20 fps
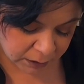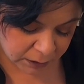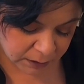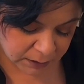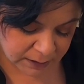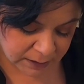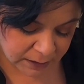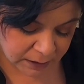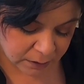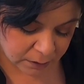
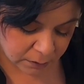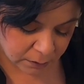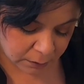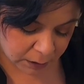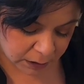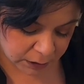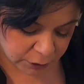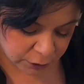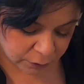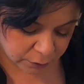it's
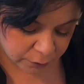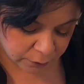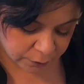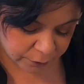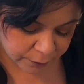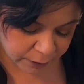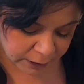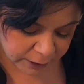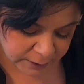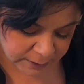ecological
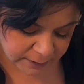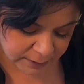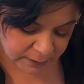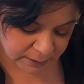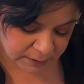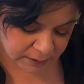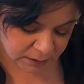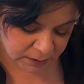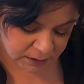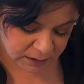
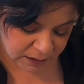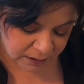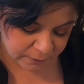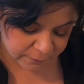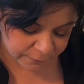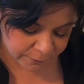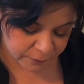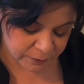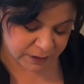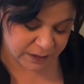crisis, it's
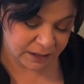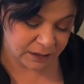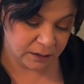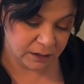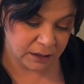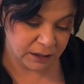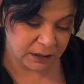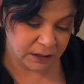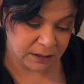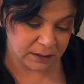
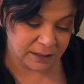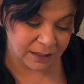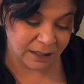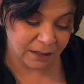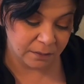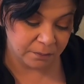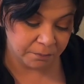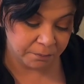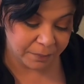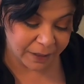infertility, it's
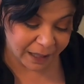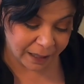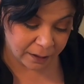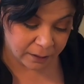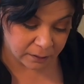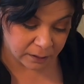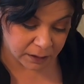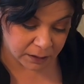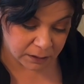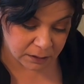
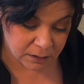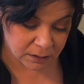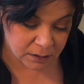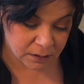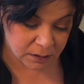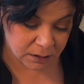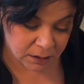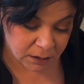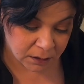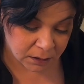
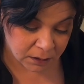imbalance.